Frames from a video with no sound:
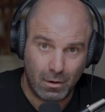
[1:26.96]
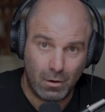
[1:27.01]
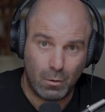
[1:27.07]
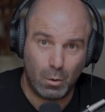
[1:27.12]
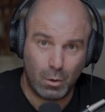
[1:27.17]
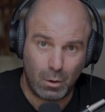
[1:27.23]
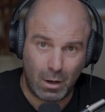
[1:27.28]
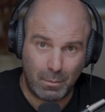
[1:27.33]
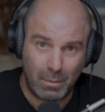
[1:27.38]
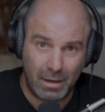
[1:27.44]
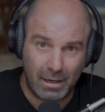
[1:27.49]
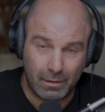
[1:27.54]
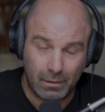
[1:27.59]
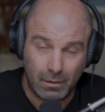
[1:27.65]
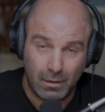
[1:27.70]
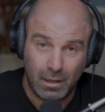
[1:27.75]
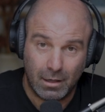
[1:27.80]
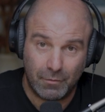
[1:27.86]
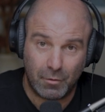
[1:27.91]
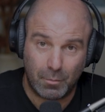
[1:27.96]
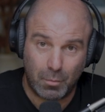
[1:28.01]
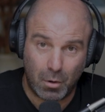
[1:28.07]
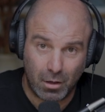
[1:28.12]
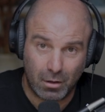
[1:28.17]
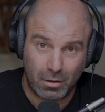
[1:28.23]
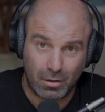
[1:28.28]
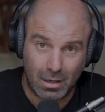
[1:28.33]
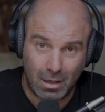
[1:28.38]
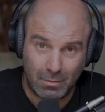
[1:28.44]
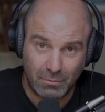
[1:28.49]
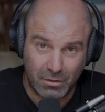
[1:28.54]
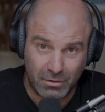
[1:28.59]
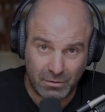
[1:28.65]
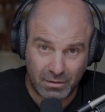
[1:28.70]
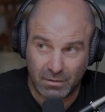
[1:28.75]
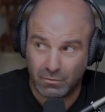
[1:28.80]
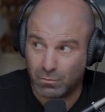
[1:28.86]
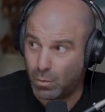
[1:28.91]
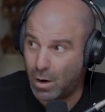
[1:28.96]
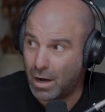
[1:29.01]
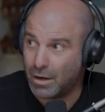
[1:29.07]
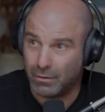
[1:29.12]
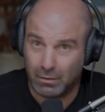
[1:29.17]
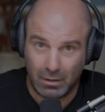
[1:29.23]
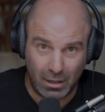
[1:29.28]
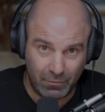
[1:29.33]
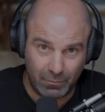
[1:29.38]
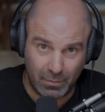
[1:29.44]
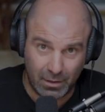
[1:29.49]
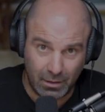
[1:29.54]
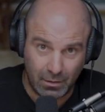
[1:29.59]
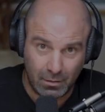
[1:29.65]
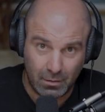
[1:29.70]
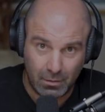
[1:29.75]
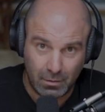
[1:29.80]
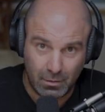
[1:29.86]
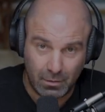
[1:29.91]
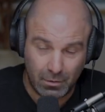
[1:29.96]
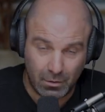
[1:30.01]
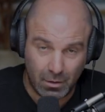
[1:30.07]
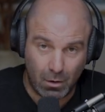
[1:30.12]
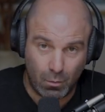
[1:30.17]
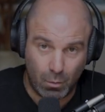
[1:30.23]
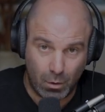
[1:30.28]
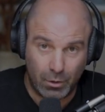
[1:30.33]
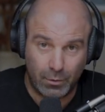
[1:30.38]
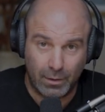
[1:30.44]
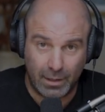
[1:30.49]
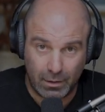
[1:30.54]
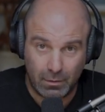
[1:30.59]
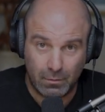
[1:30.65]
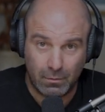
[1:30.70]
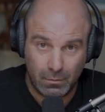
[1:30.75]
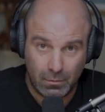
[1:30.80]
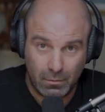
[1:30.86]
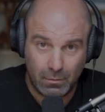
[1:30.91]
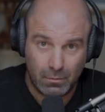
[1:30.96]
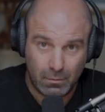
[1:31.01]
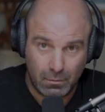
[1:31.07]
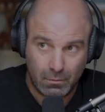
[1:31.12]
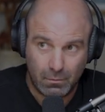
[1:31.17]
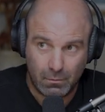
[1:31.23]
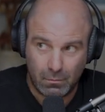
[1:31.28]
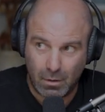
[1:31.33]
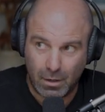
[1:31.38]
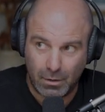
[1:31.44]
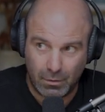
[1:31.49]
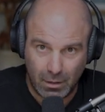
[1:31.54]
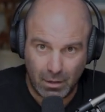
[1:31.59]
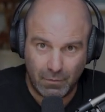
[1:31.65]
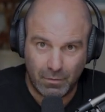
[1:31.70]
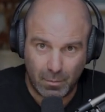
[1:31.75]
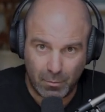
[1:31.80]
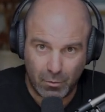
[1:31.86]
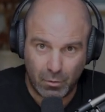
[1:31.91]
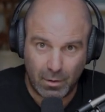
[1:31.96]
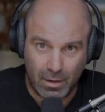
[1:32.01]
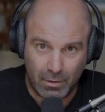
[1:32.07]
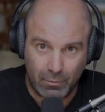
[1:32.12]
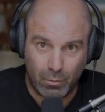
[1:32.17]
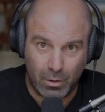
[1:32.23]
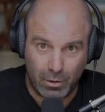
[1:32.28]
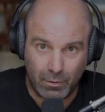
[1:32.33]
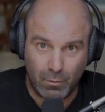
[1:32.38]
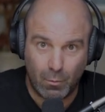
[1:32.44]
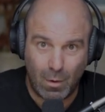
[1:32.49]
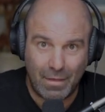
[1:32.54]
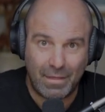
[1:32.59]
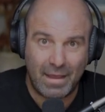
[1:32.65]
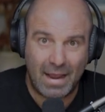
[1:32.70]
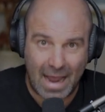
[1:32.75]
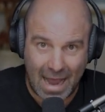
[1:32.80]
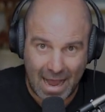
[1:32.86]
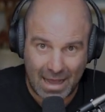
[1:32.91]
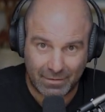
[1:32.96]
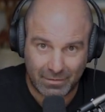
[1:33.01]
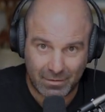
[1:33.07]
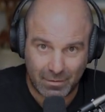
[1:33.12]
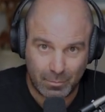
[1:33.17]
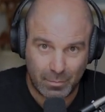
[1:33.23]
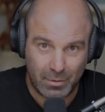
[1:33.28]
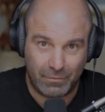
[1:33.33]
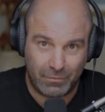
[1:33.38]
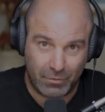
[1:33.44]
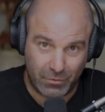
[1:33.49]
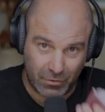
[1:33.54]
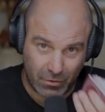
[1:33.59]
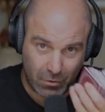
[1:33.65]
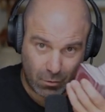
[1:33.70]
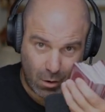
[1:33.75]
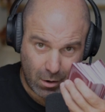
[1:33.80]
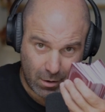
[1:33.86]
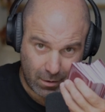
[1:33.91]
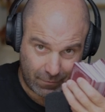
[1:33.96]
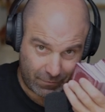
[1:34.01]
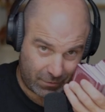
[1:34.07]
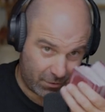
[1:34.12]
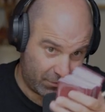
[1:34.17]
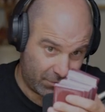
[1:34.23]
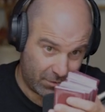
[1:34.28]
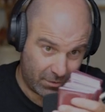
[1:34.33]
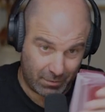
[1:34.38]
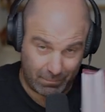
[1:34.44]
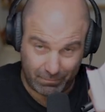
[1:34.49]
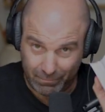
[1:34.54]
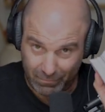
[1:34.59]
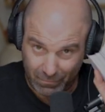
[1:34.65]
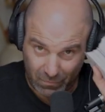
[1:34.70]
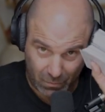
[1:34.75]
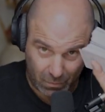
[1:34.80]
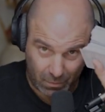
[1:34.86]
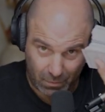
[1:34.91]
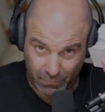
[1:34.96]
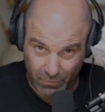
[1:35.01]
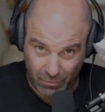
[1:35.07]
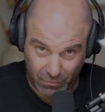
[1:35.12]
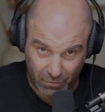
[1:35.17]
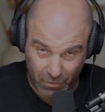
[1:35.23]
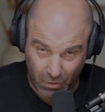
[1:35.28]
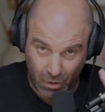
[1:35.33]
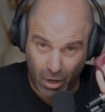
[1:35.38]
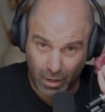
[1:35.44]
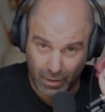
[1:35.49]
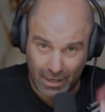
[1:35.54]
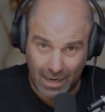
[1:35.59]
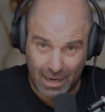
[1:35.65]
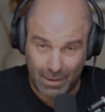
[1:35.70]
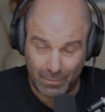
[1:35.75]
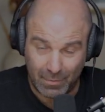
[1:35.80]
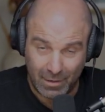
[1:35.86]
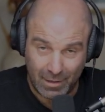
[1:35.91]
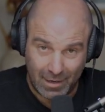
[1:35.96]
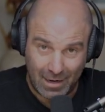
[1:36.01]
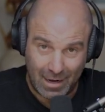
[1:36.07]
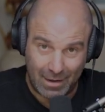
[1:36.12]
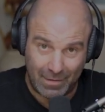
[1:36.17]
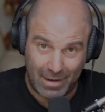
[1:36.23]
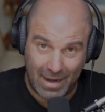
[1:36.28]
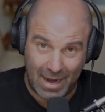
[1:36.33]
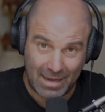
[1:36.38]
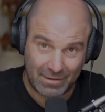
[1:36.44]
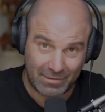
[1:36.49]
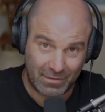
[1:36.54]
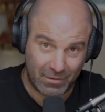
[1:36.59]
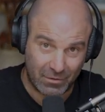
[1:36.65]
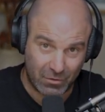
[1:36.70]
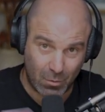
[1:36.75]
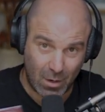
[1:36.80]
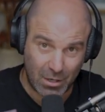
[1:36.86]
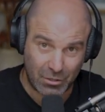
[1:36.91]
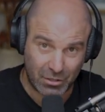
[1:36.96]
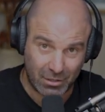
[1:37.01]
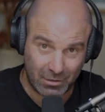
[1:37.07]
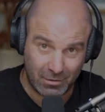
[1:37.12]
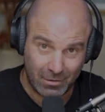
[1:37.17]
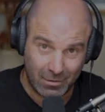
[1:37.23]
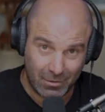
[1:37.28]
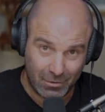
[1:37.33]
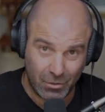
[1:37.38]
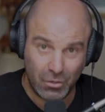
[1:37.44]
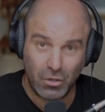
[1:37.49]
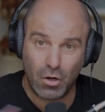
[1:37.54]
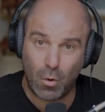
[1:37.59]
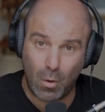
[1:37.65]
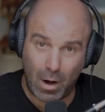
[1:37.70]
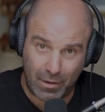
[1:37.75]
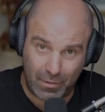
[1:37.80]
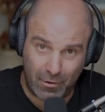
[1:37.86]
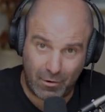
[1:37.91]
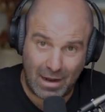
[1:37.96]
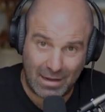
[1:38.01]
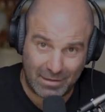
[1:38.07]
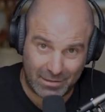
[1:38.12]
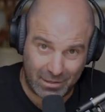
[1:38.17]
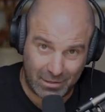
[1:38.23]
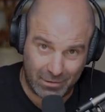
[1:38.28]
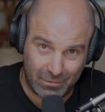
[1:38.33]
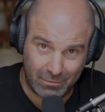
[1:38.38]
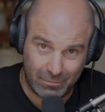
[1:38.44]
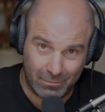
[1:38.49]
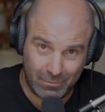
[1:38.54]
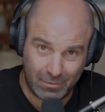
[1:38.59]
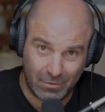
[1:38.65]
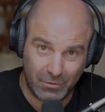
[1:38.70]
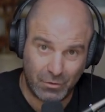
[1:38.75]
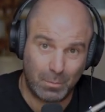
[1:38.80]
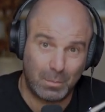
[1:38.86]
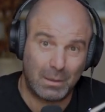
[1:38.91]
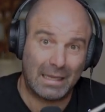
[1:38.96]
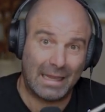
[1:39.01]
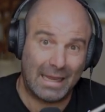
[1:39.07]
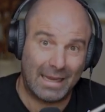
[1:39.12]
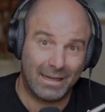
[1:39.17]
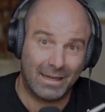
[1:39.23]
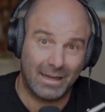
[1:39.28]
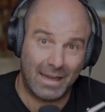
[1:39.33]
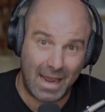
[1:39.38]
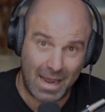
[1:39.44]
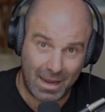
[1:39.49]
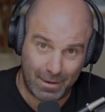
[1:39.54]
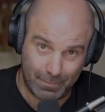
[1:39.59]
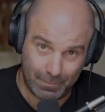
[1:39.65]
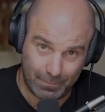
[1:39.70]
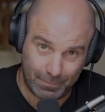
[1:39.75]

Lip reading: What do I mean? If your partner comes in and says, why do you love me? You're not wondering why you love them. You're wondering why they ask. But if there's a card game and they're asking this question, you know why they're asking it, because you're playing a game.